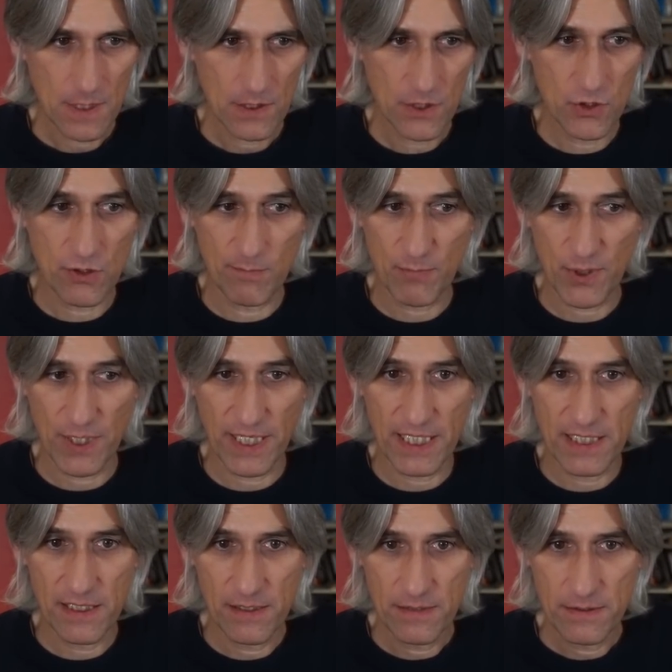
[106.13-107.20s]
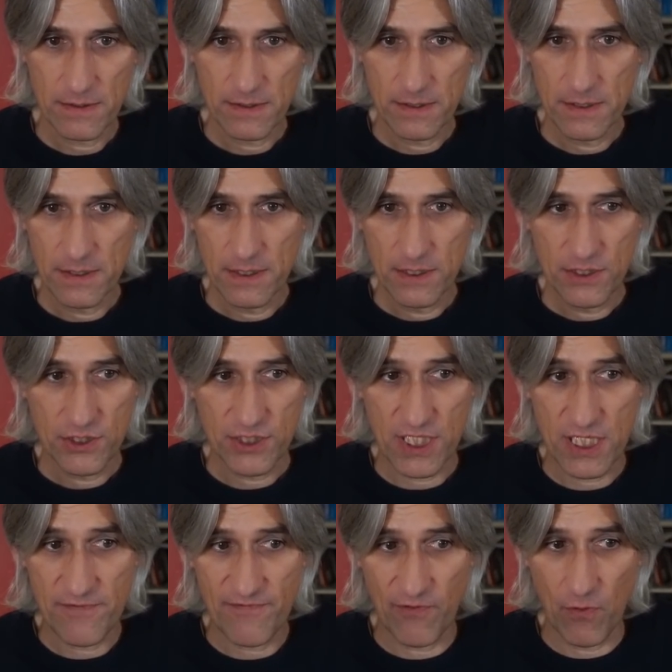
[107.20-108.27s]
You can play
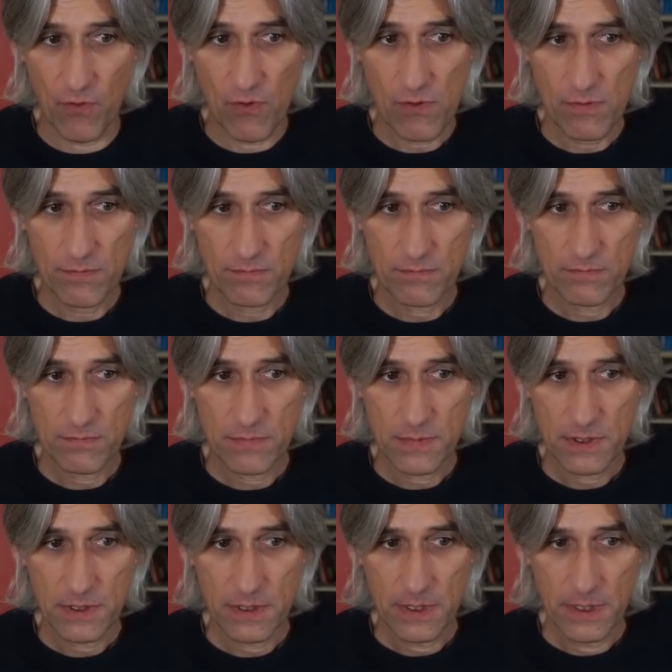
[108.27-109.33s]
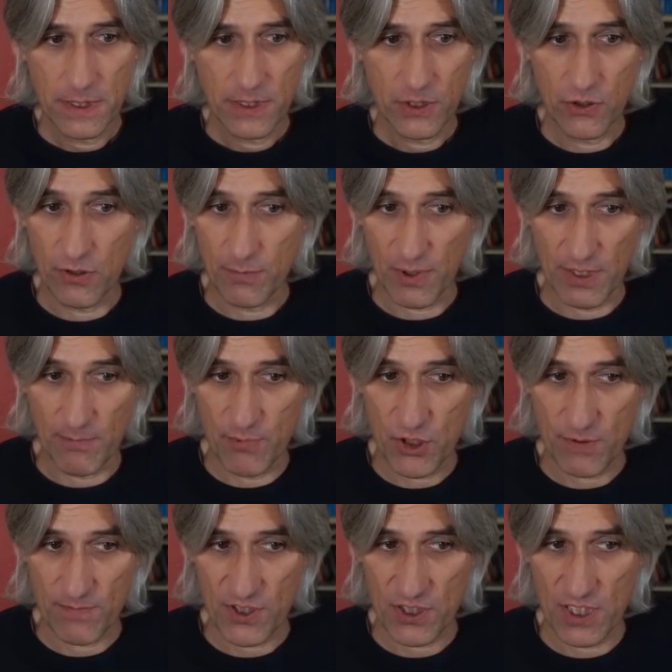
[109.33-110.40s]
d4, you can play
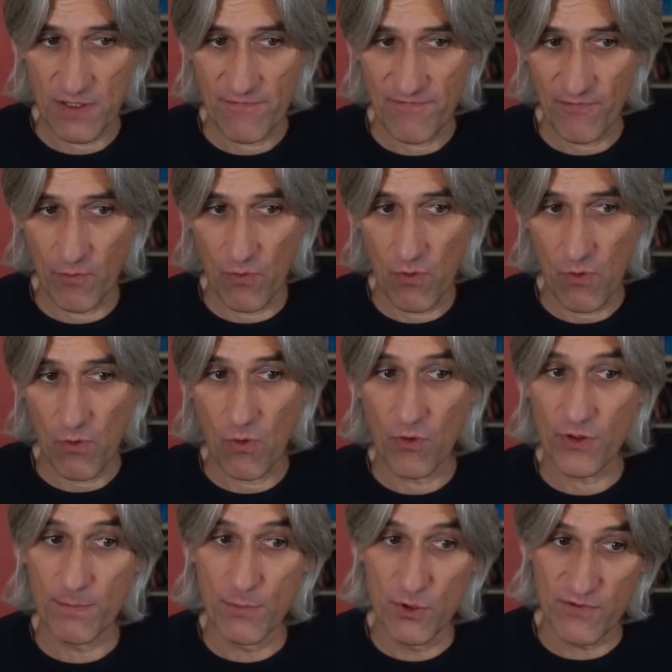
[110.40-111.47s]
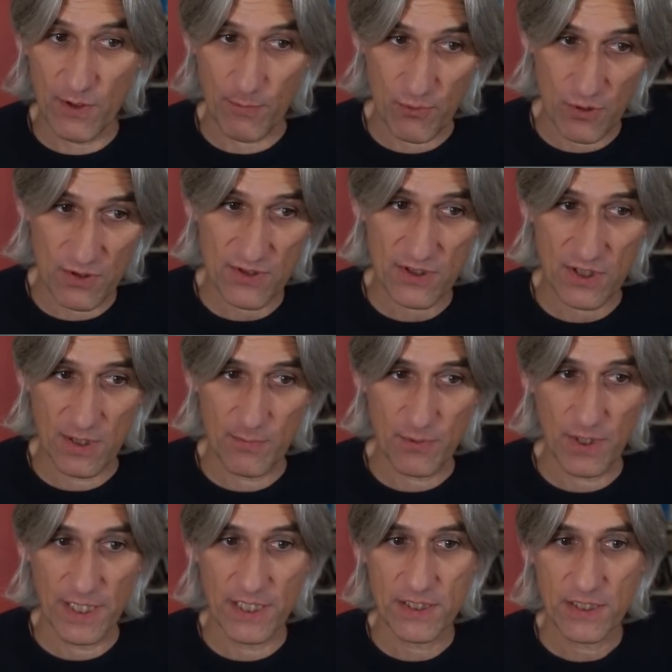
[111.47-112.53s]
bishop c4, or the move that Bronstein
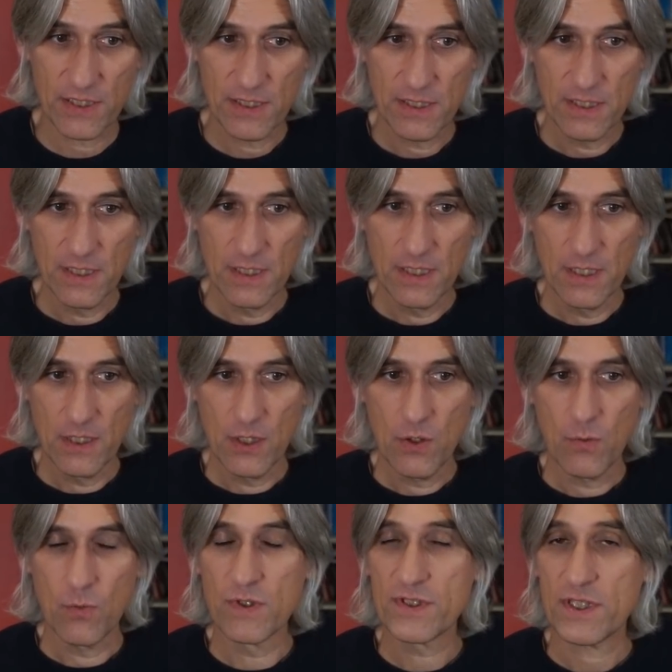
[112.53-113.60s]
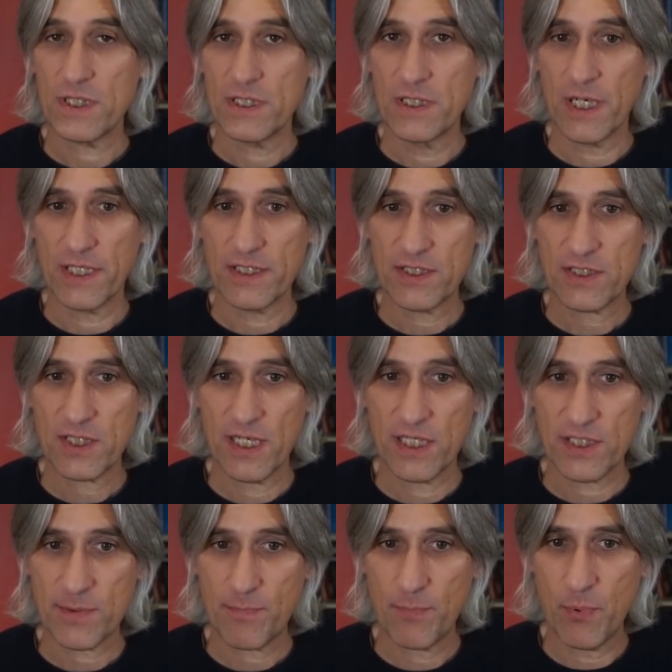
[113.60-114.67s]
played was knight
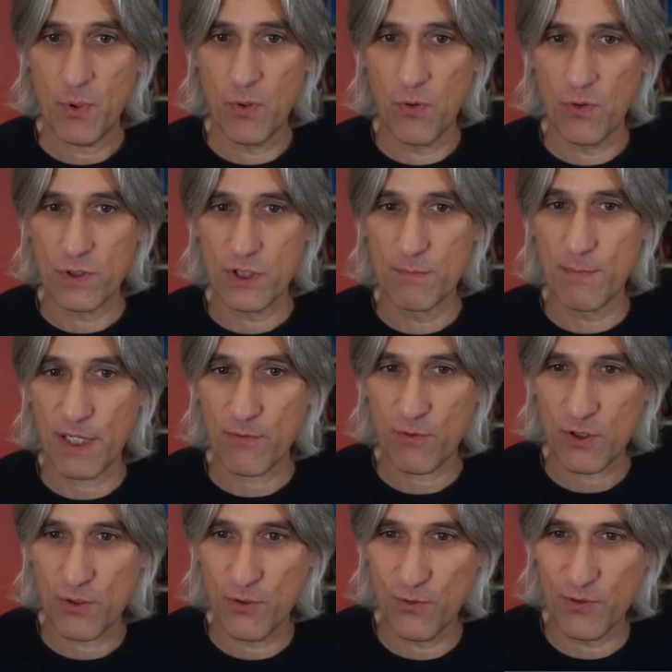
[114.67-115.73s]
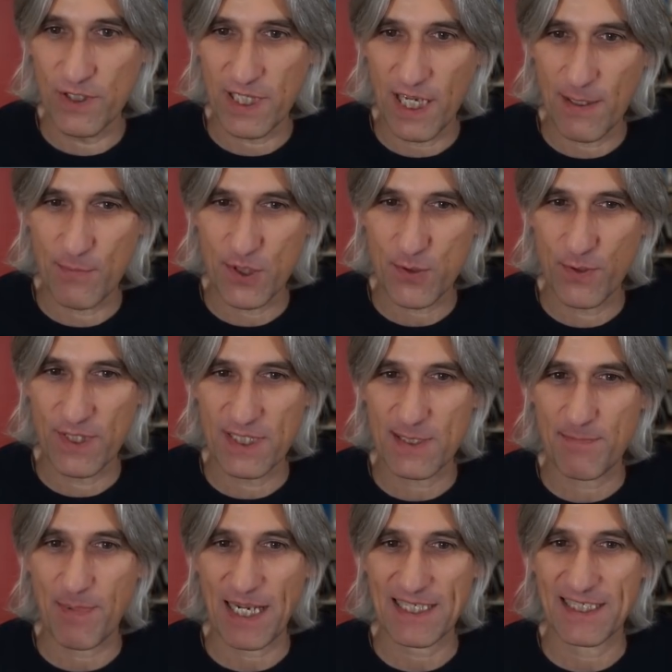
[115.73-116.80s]
takes pawn. You might recall the game between
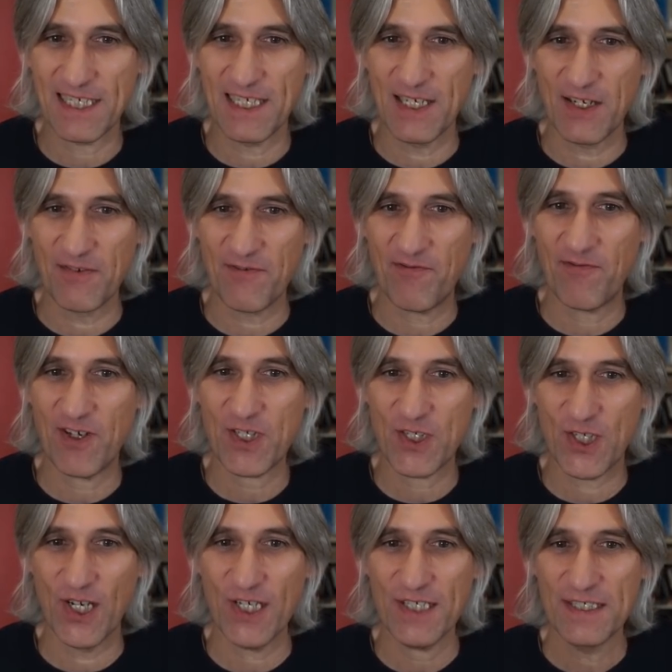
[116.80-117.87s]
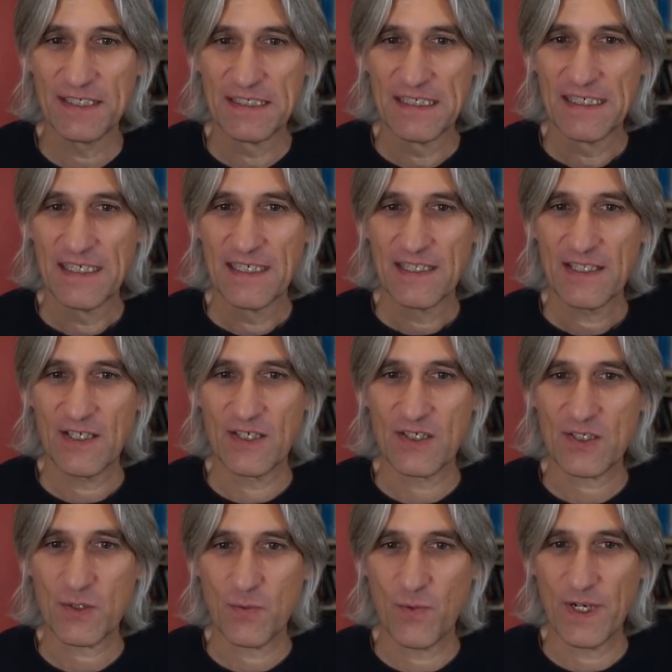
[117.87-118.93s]
Spassky and Fischer
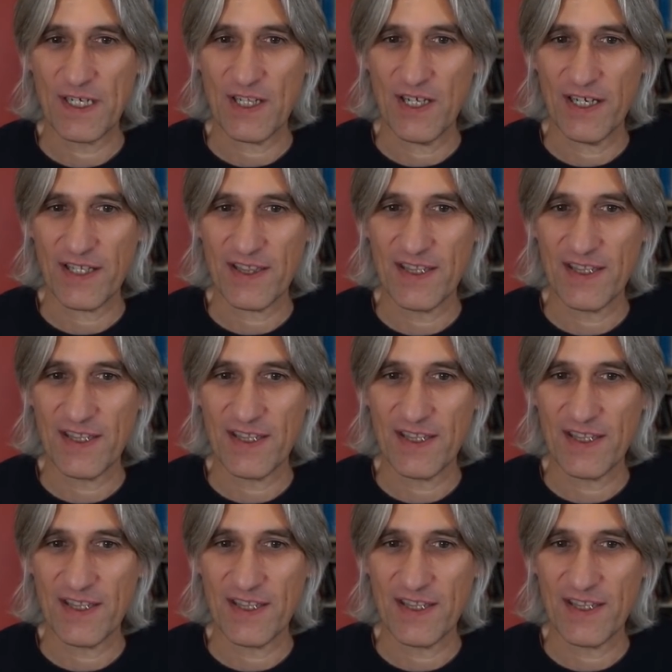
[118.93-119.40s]
that went like